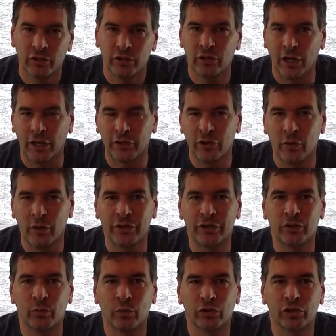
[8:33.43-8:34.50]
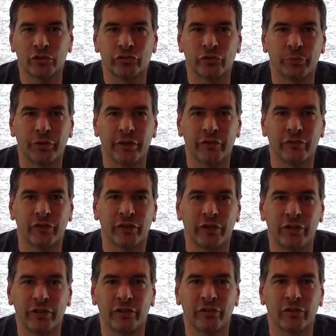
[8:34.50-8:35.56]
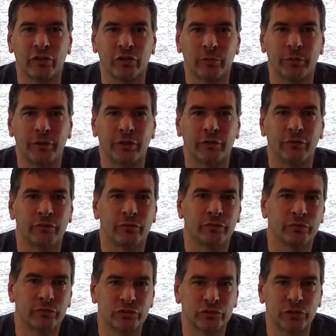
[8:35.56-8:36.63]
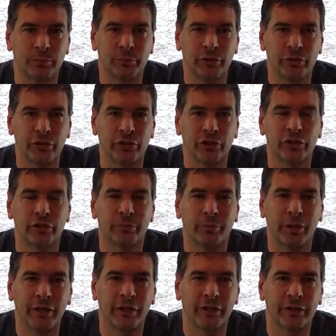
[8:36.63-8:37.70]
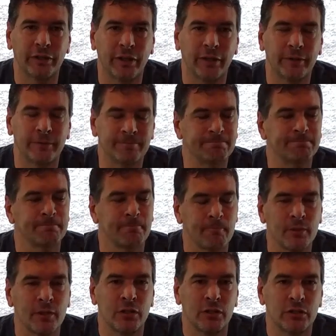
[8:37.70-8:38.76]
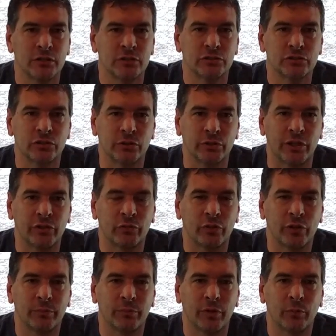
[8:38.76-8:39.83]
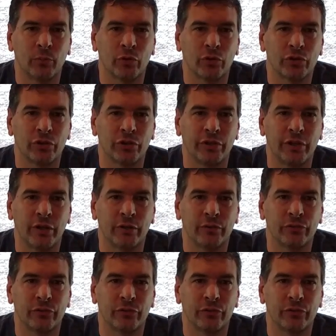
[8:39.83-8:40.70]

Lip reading: you know I need to work on some things. I need to get a little bit of stability on the bike and that, and so that's what I'm working on now.